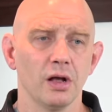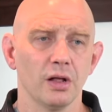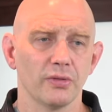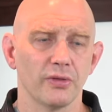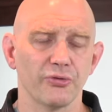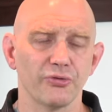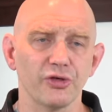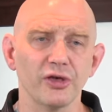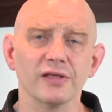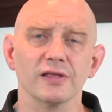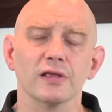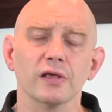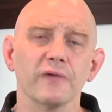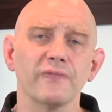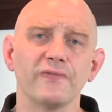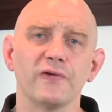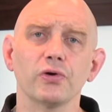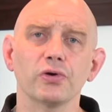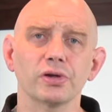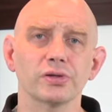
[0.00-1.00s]
The thing that you
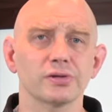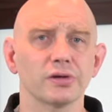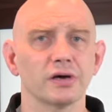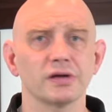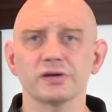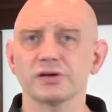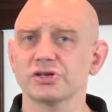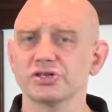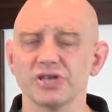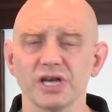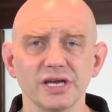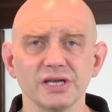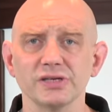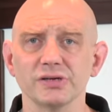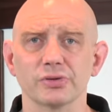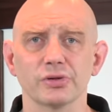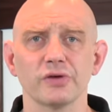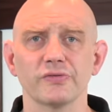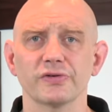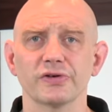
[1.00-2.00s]
focus on
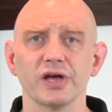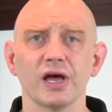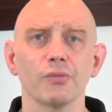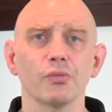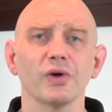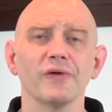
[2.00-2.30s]
changes over time.